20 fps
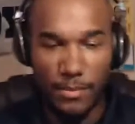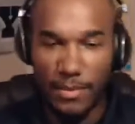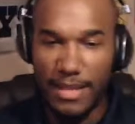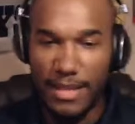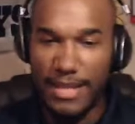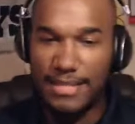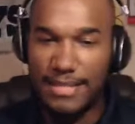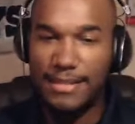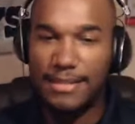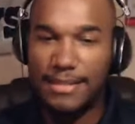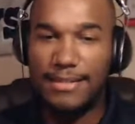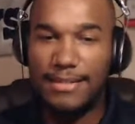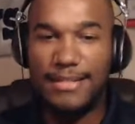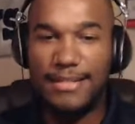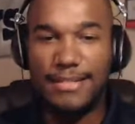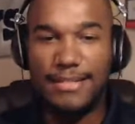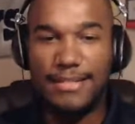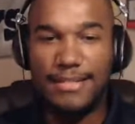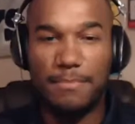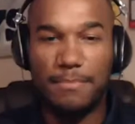that's
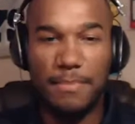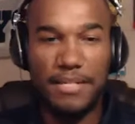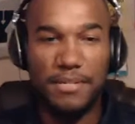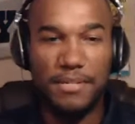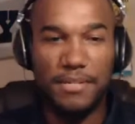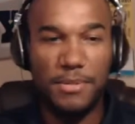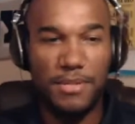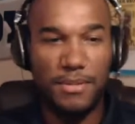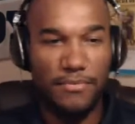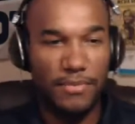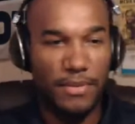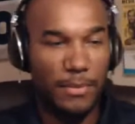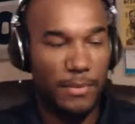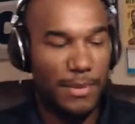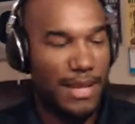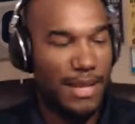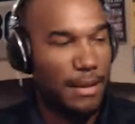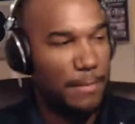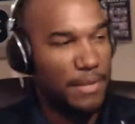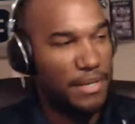some big shoes to fill. We
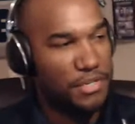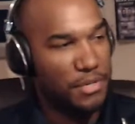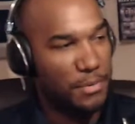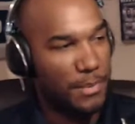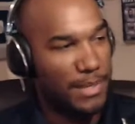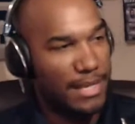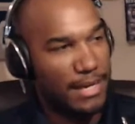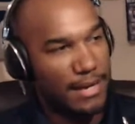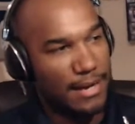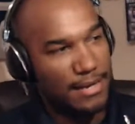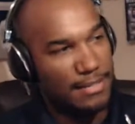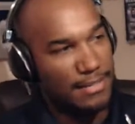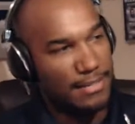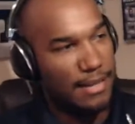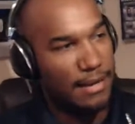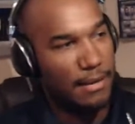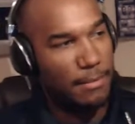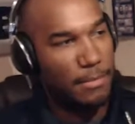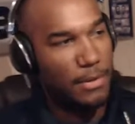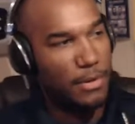gotta make sure we get a nice
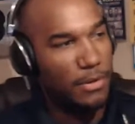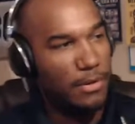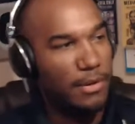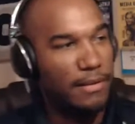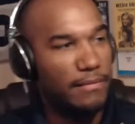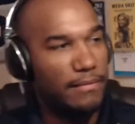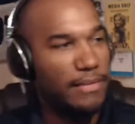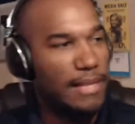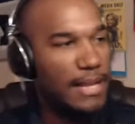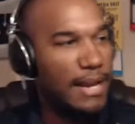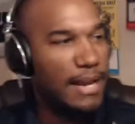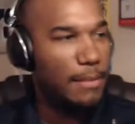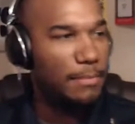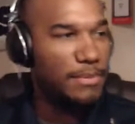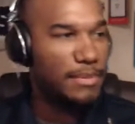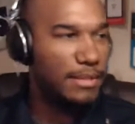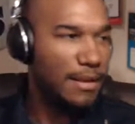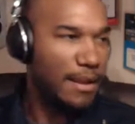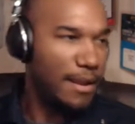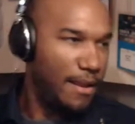setup going if that
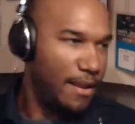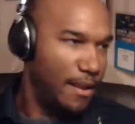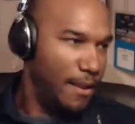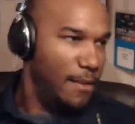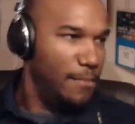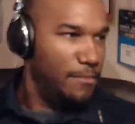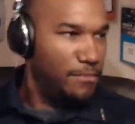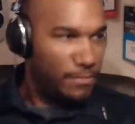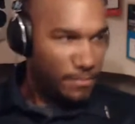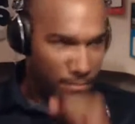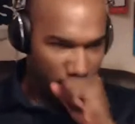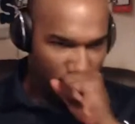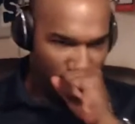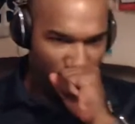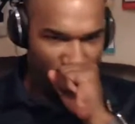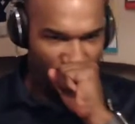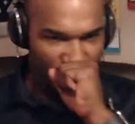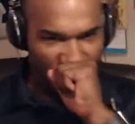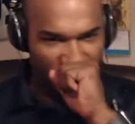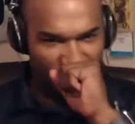happens.
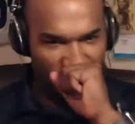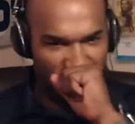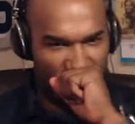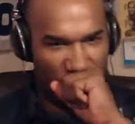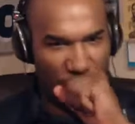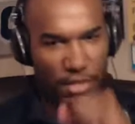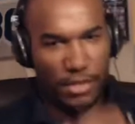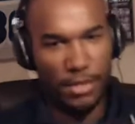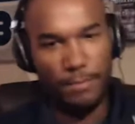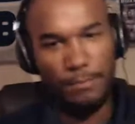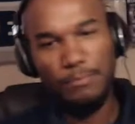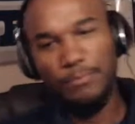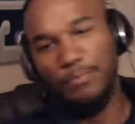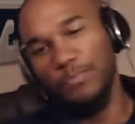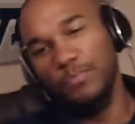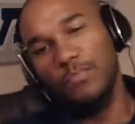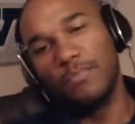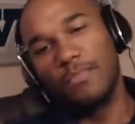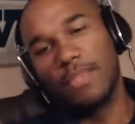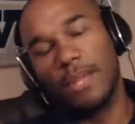For sure,
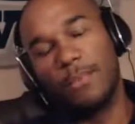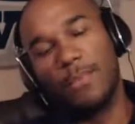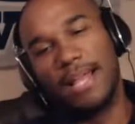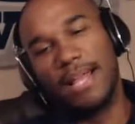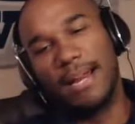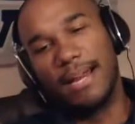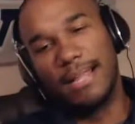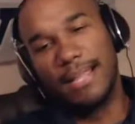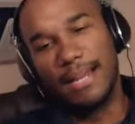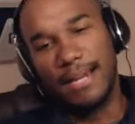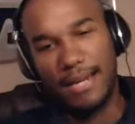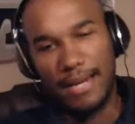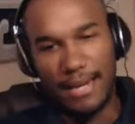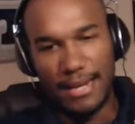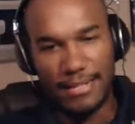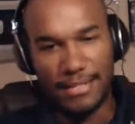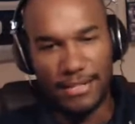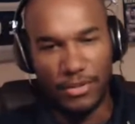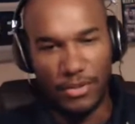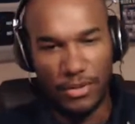we gotta get a
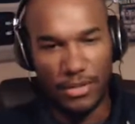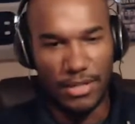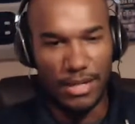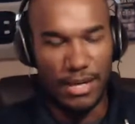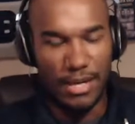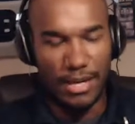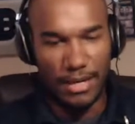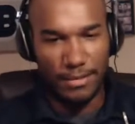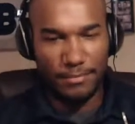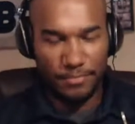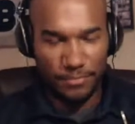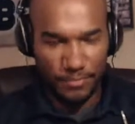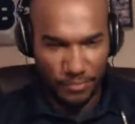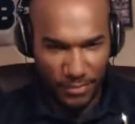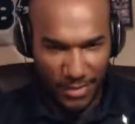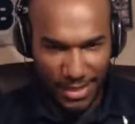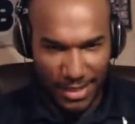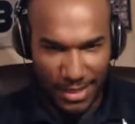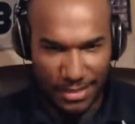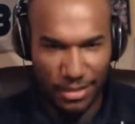nice
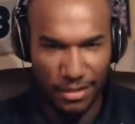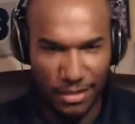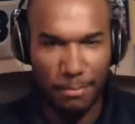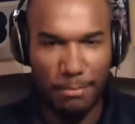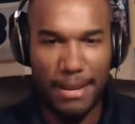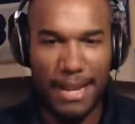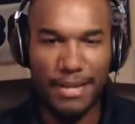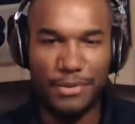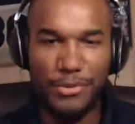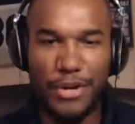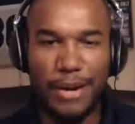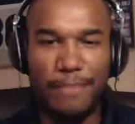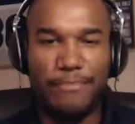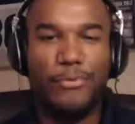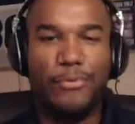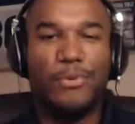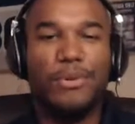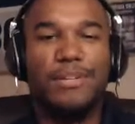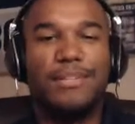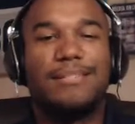little backdrop
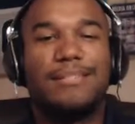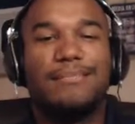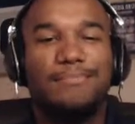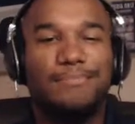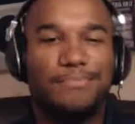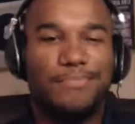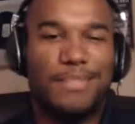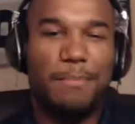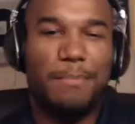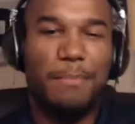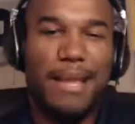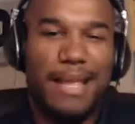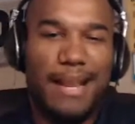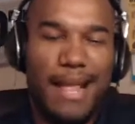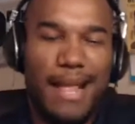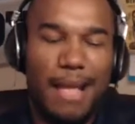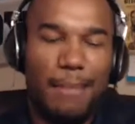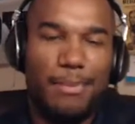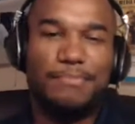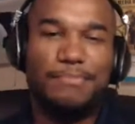for us to make it
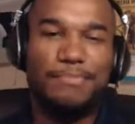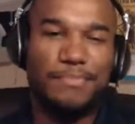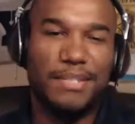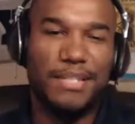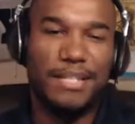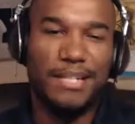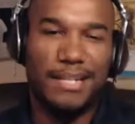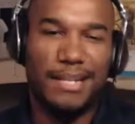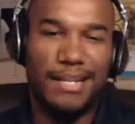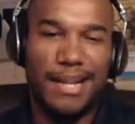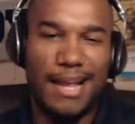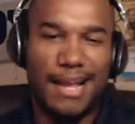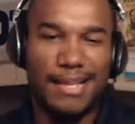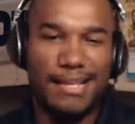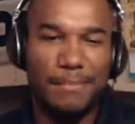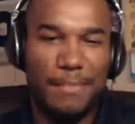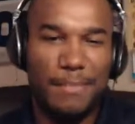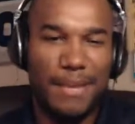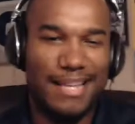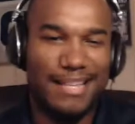happen. Looking nice,
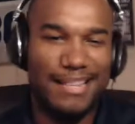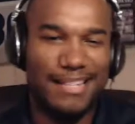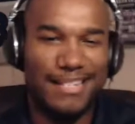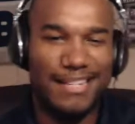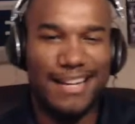make it look